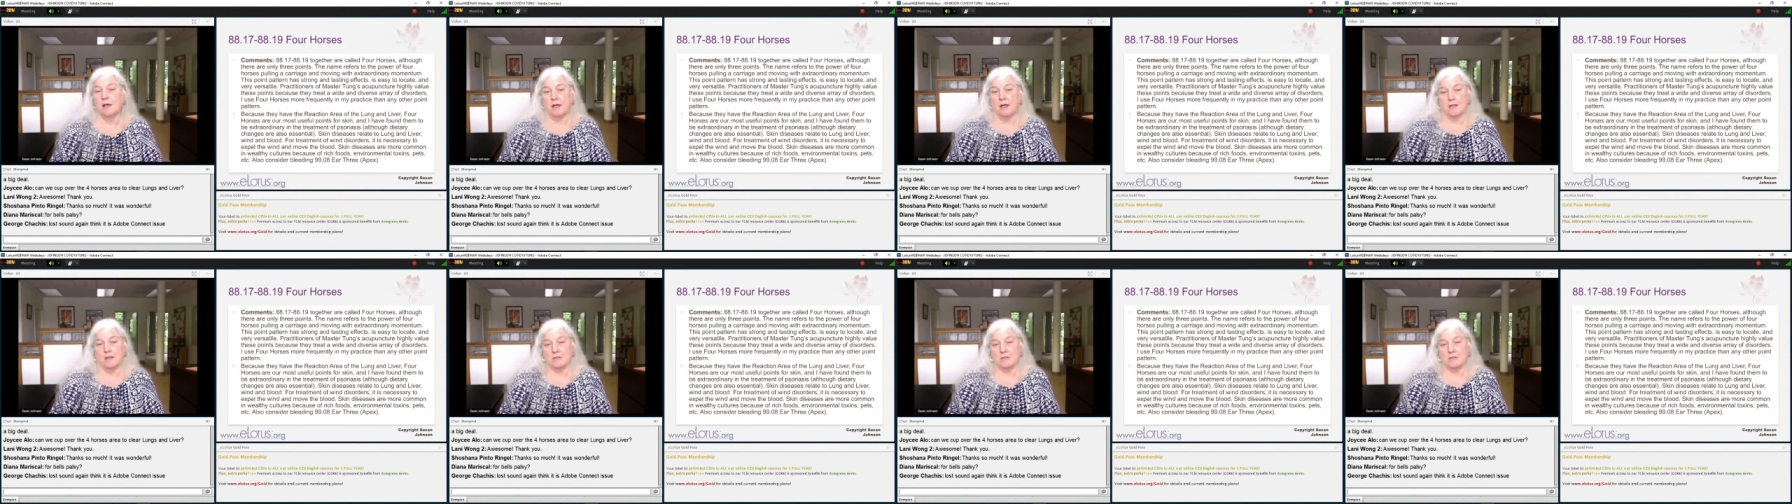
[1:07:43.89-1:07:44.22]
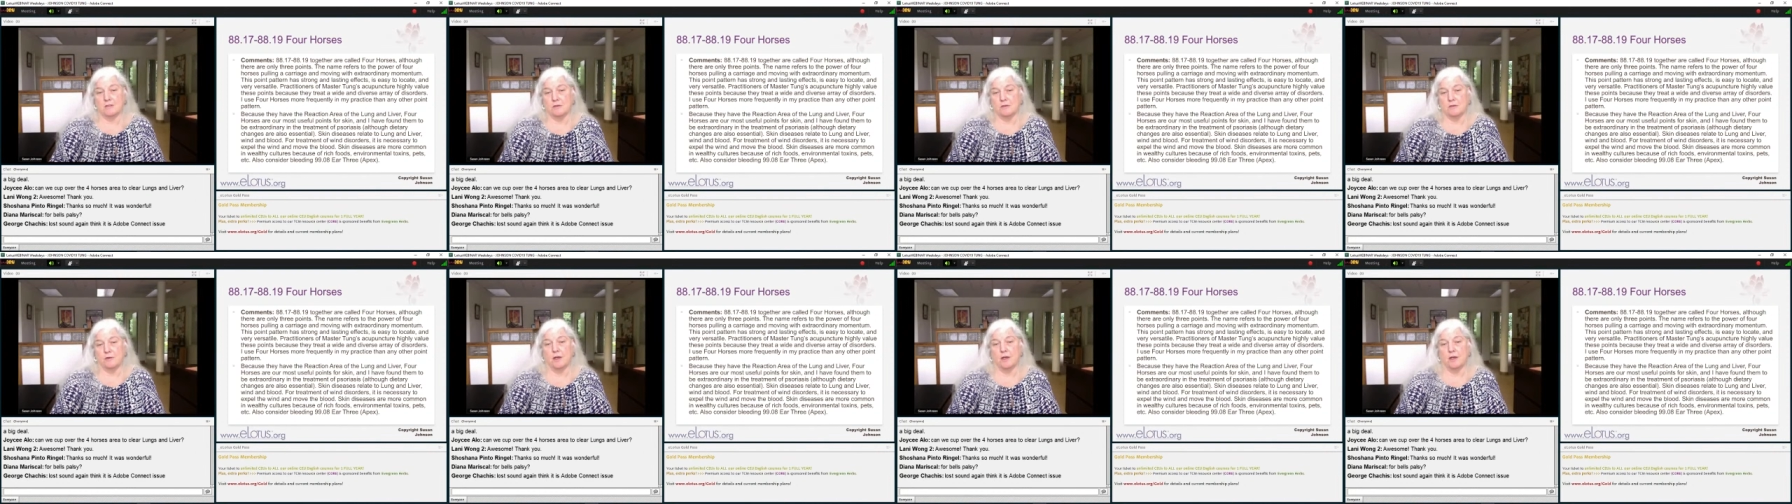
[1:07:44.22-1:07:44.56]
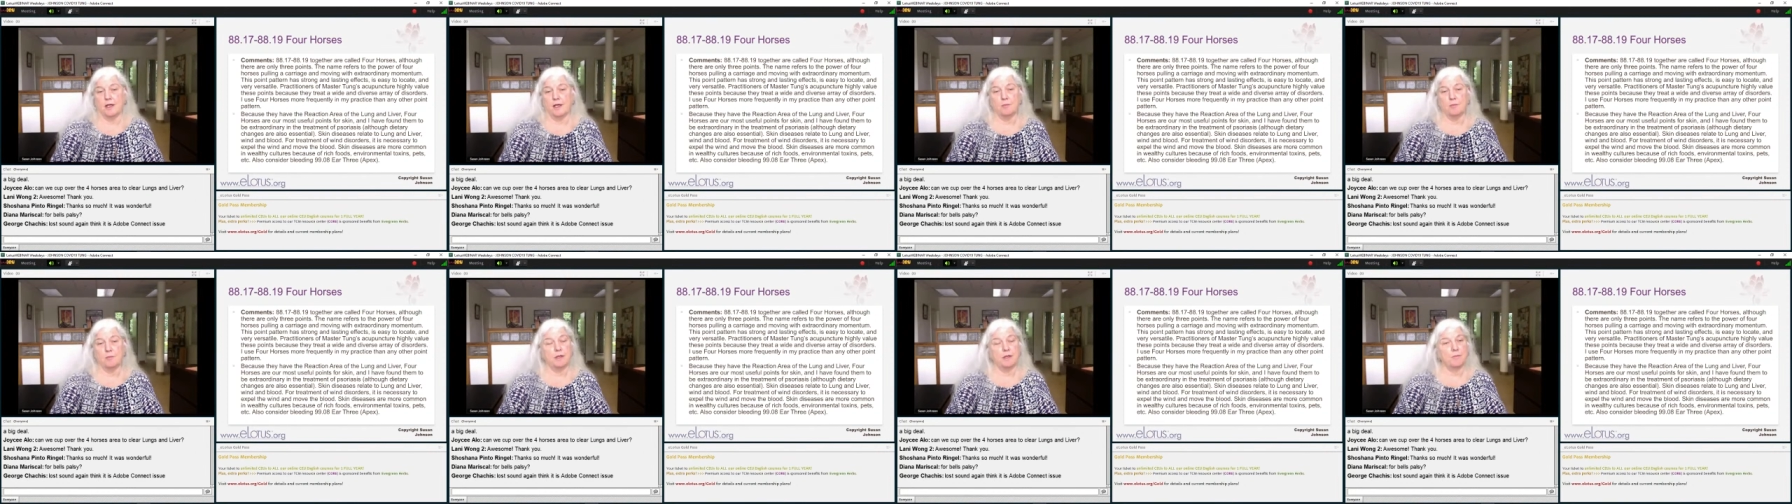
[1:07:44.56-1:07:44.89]
Also for
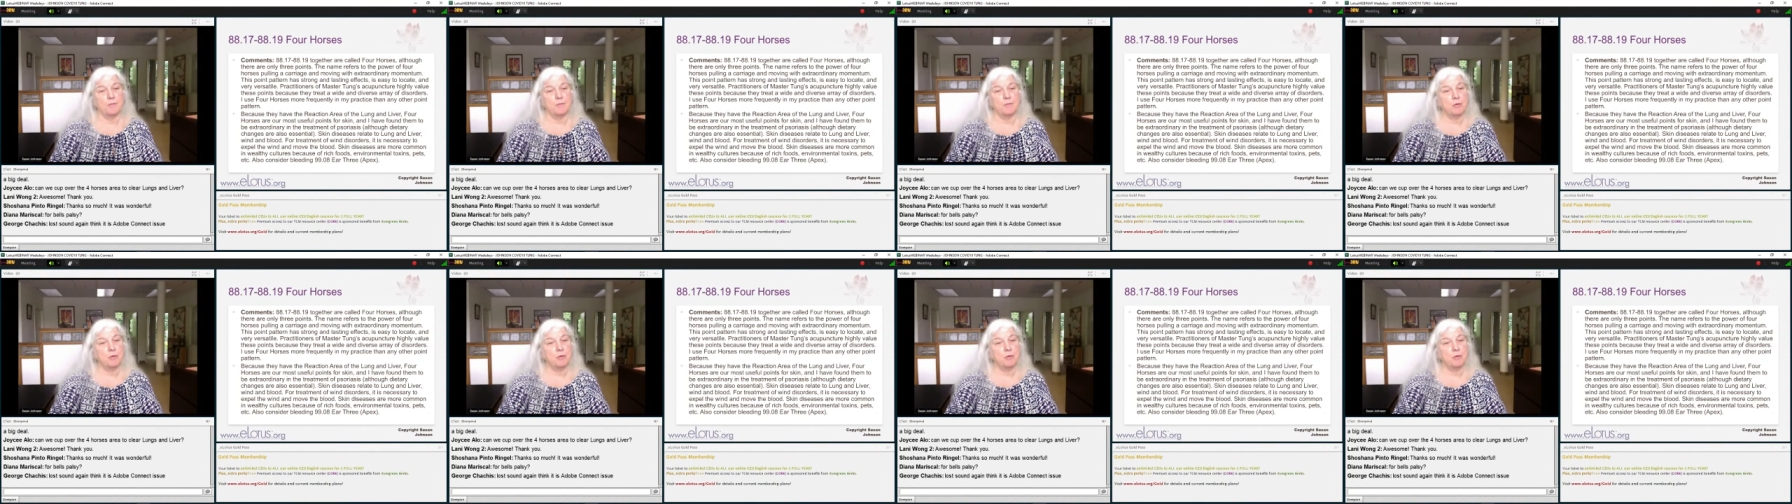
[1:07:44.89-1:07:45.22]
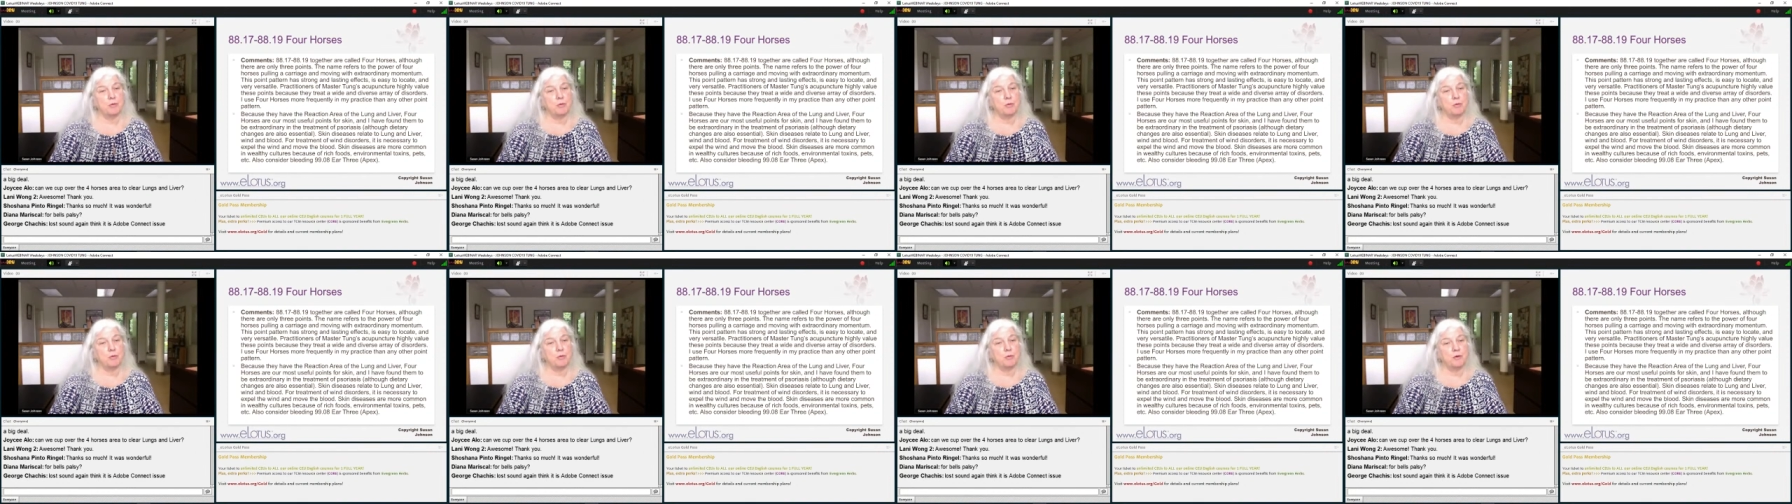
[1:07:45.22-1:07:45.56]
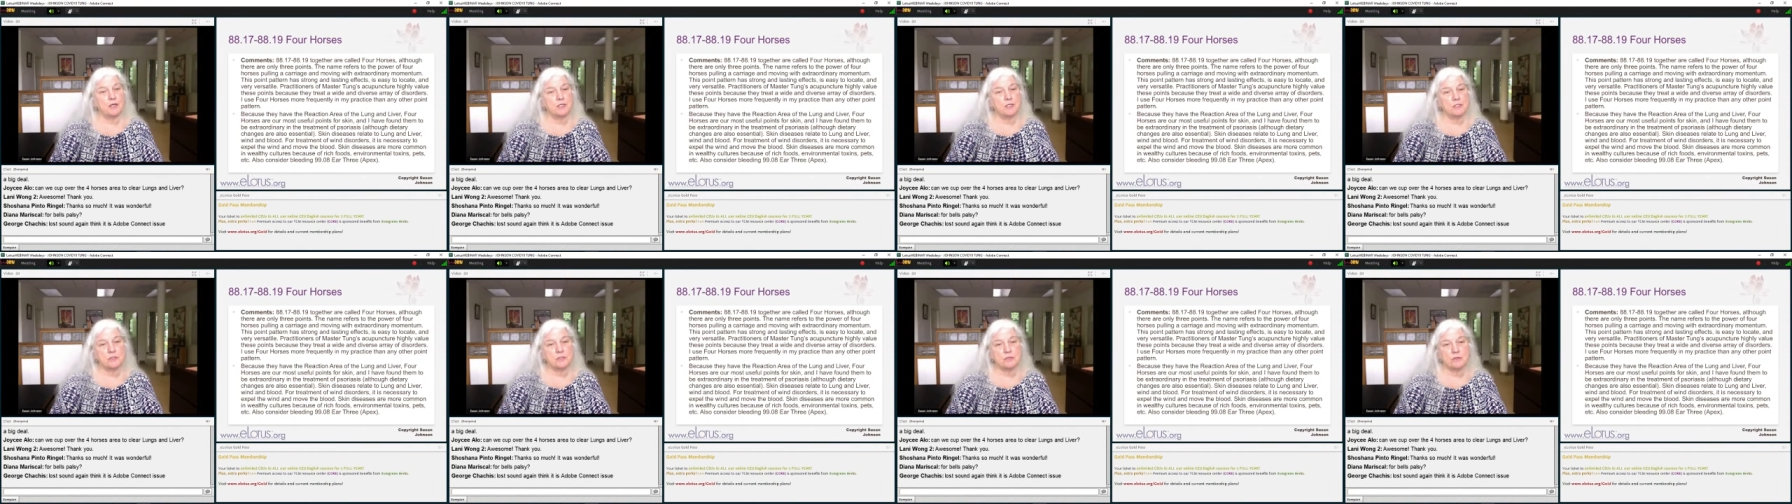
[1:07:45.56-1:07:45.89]
high blood
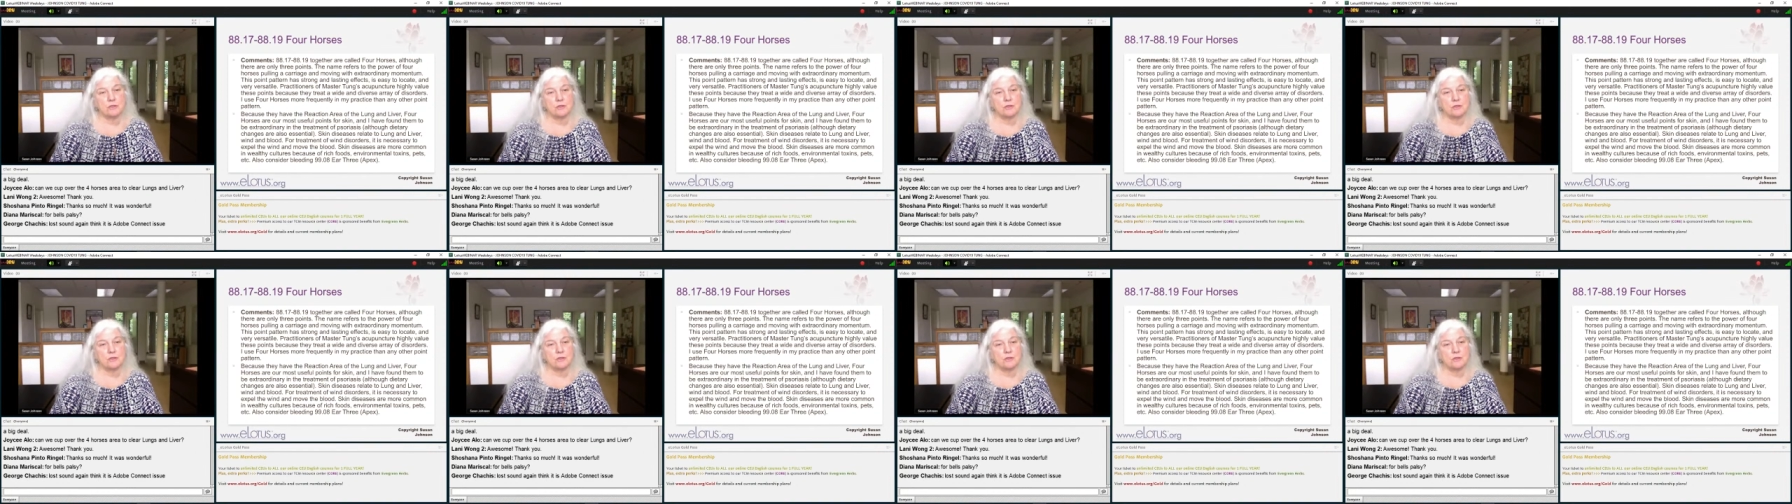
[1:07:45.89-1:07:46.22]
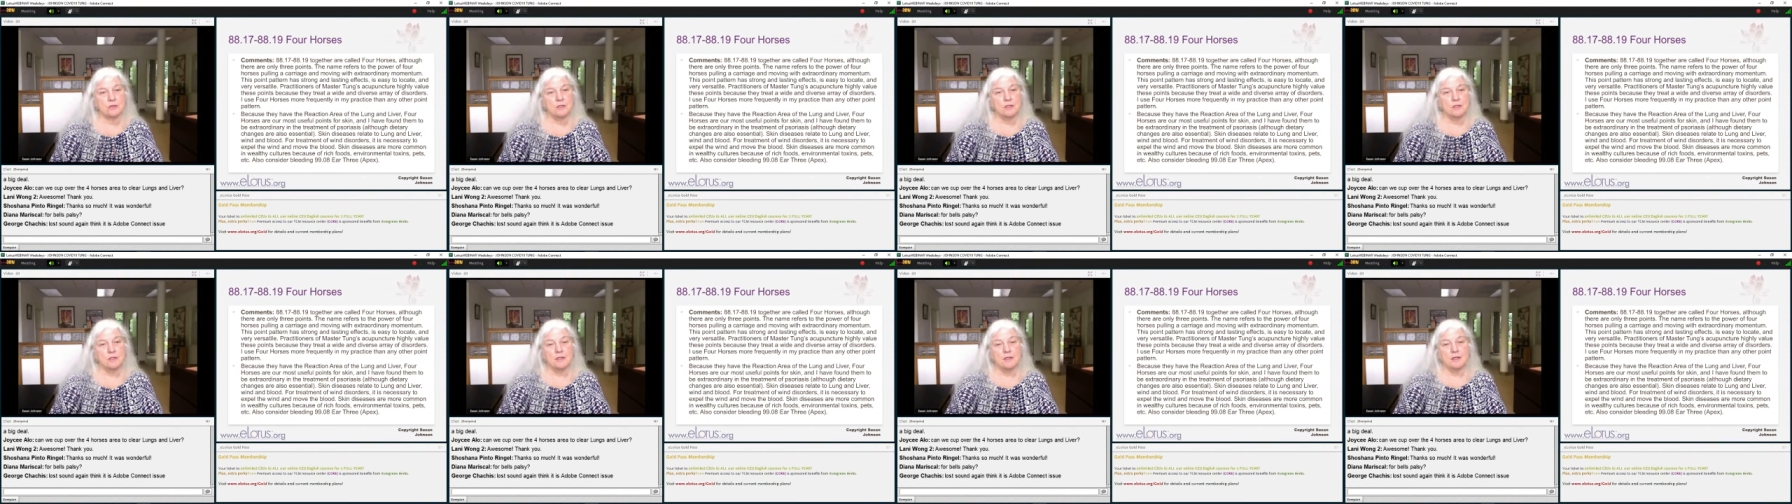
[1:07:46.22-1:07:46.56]
pressure.